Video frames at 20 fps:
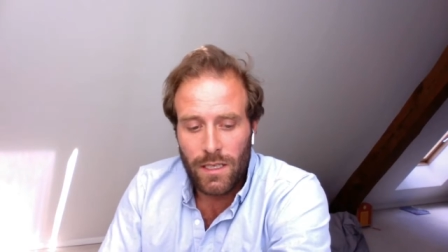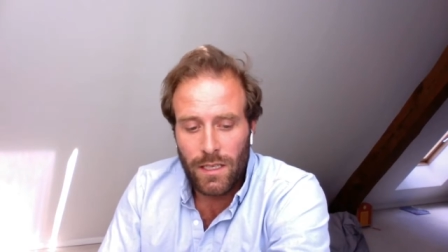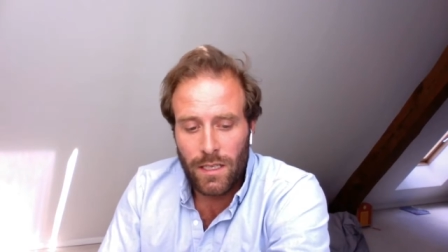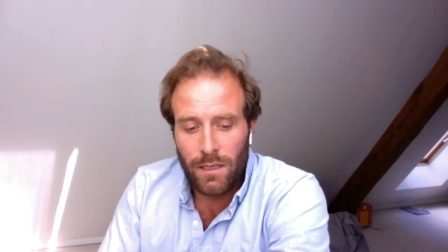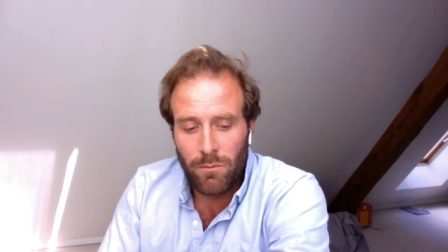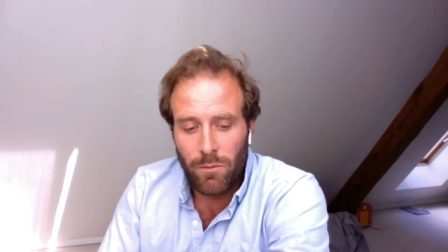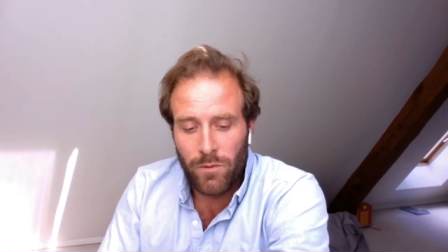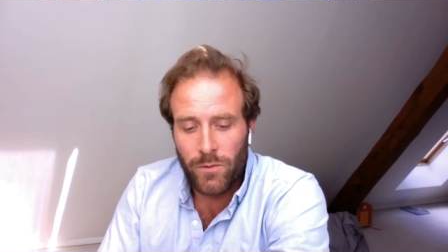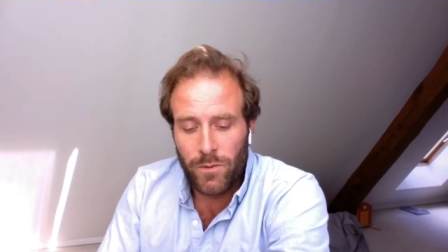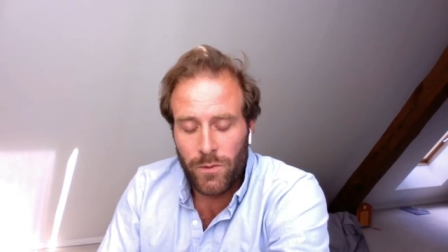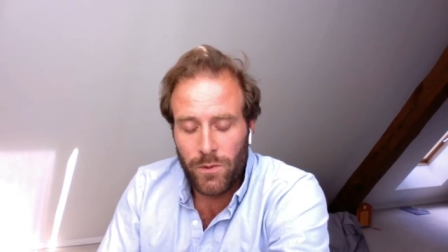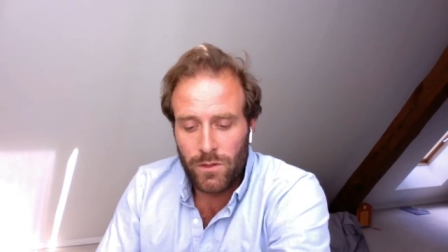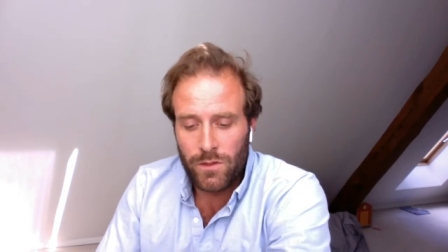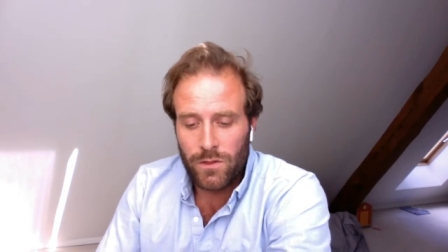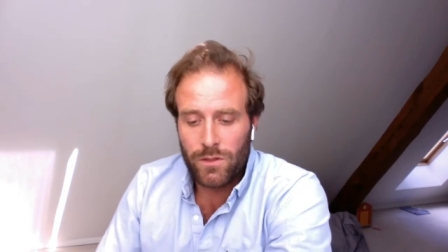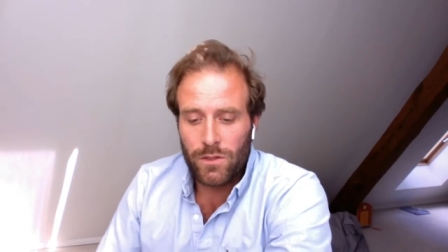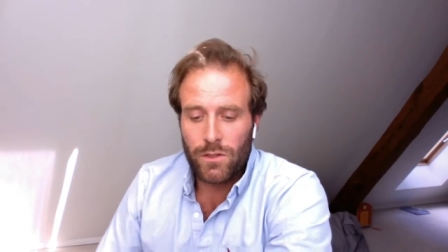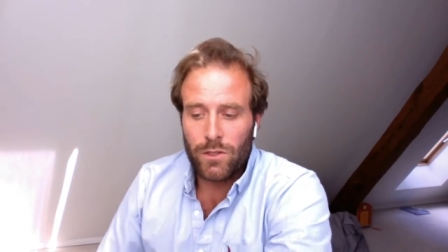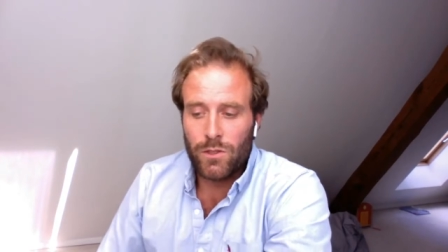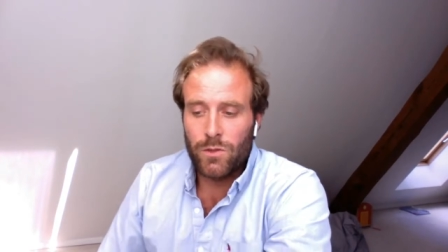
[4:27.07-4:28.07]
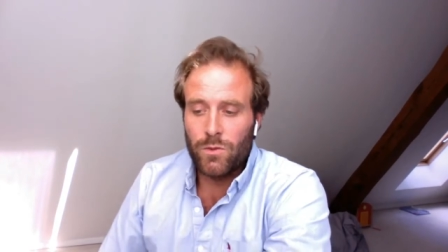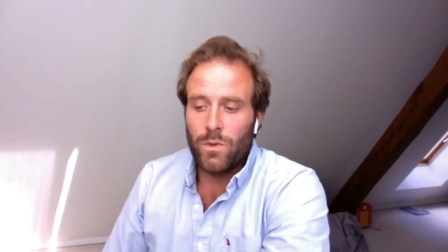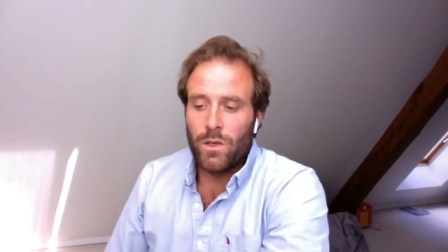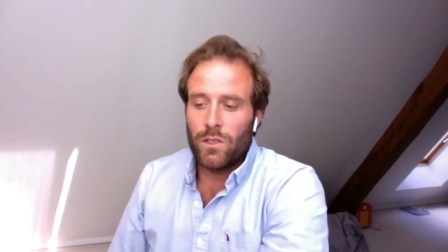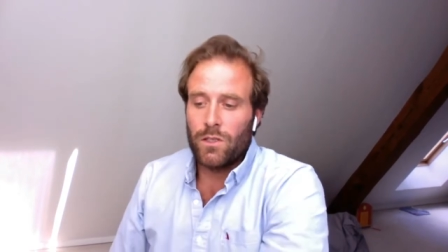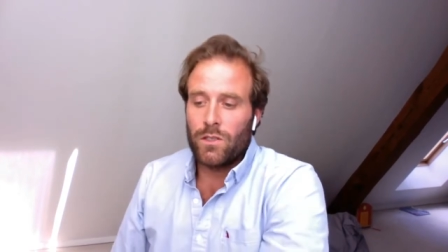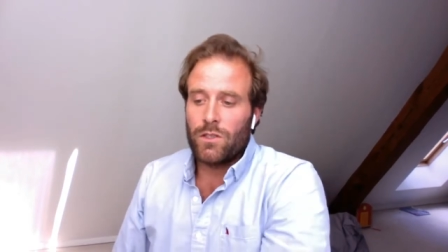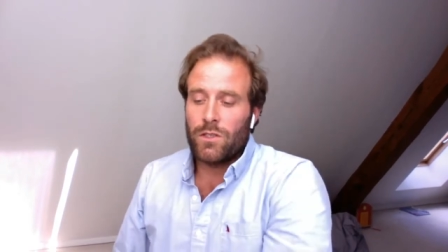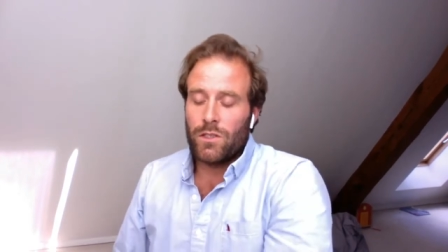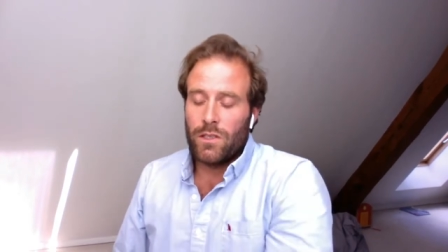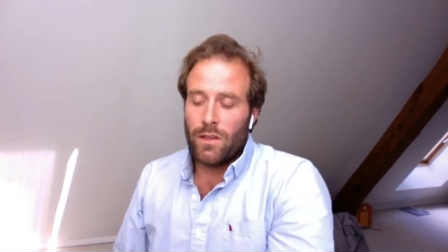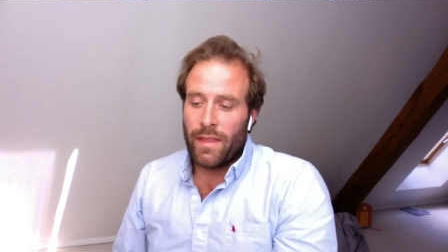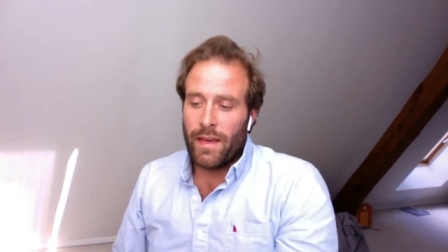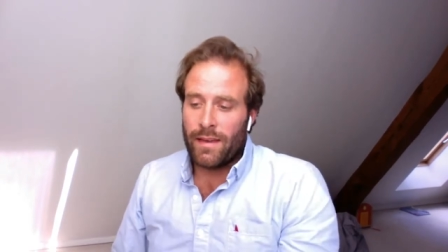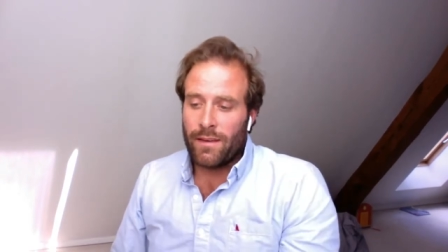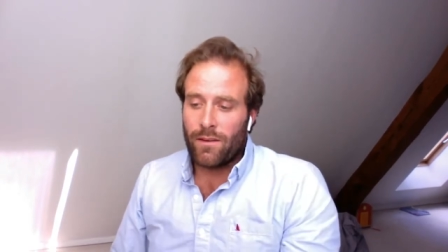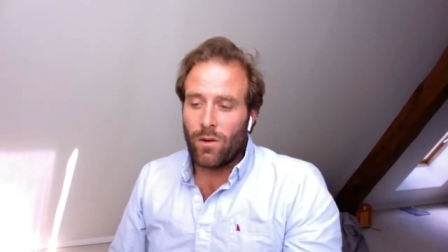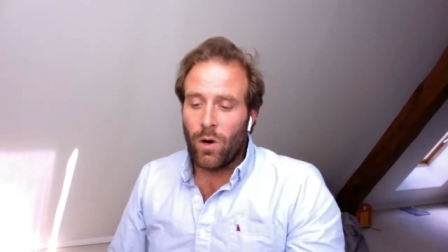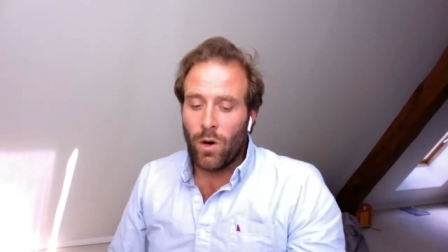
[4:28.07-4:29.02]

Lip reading: Of course, you want that